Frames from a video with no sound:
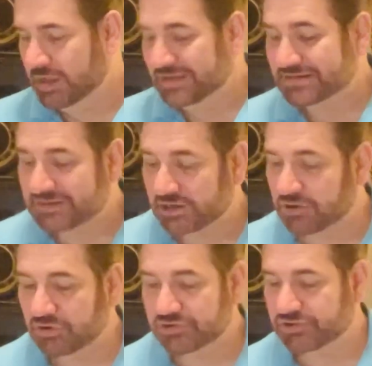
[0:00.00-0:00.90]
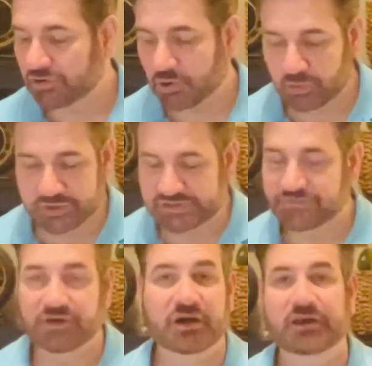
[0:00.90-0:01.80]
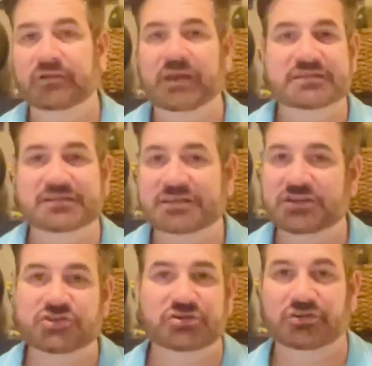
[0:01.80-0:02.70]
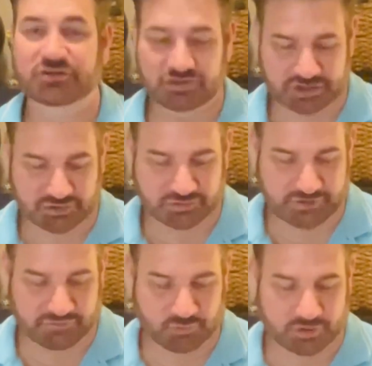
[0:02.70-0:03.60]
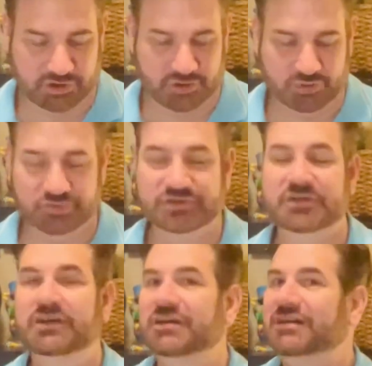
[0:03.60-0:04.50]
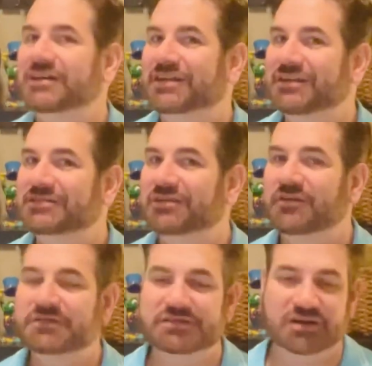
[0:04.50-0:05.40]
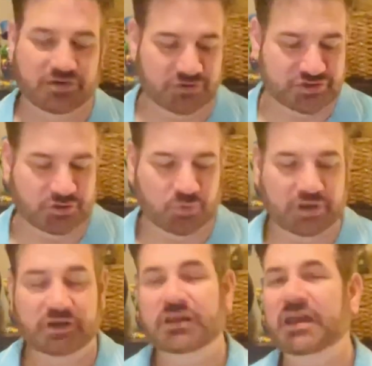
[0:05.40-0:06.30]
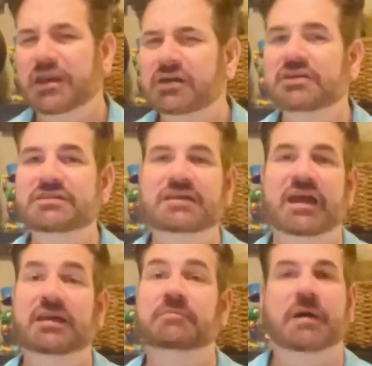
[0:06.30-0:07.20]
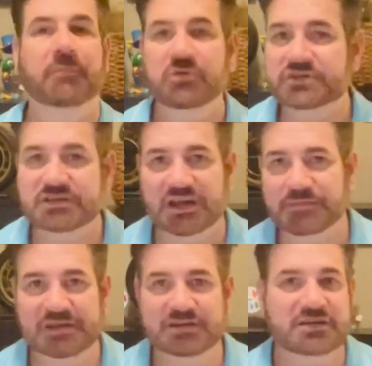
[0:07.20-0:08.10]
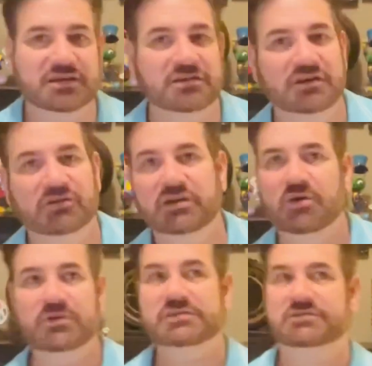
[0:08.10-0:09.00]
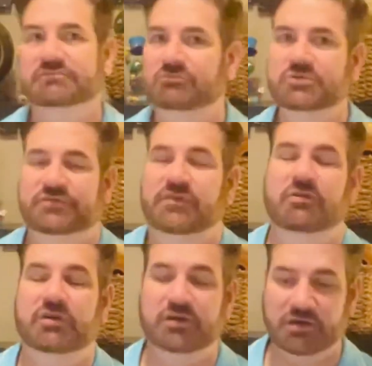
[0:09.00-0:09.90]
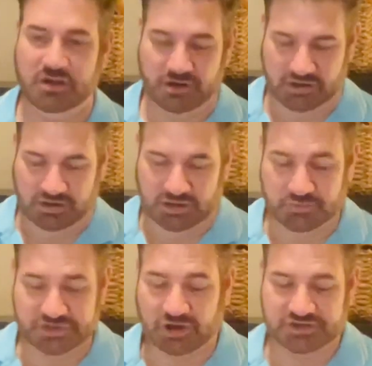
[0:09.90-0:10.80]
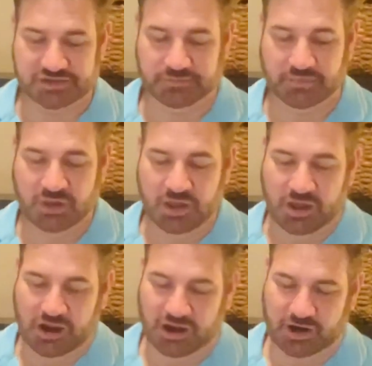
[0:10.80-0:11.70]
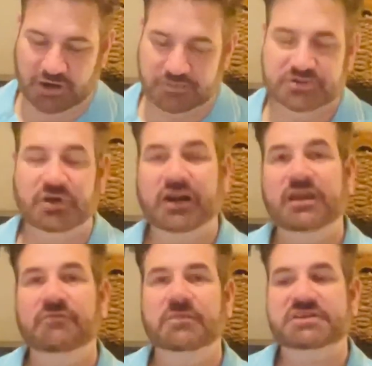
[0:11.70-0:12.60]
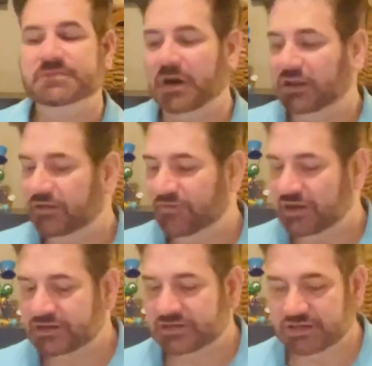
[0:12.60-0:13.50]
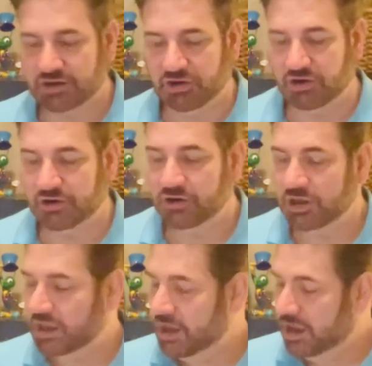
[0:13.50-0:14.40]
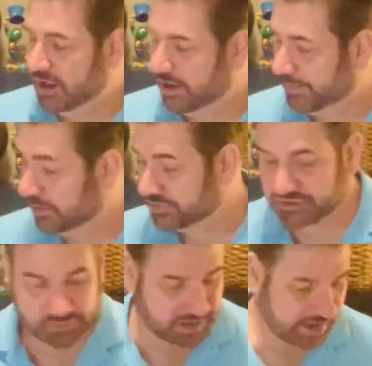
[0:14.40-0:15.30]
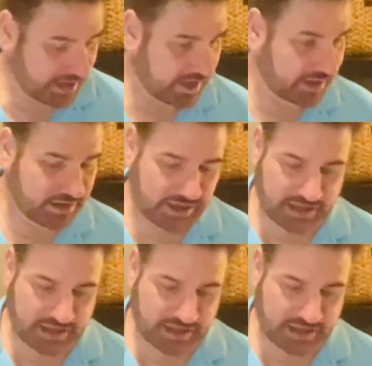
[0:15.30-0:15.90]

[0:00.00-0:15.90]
Stickers are always fun. As a teacher, everyone knows kids love stickers. So when he had a good day, and most of the time he did, he always he was awesome. So I'd give him a smiley face sticker. I also had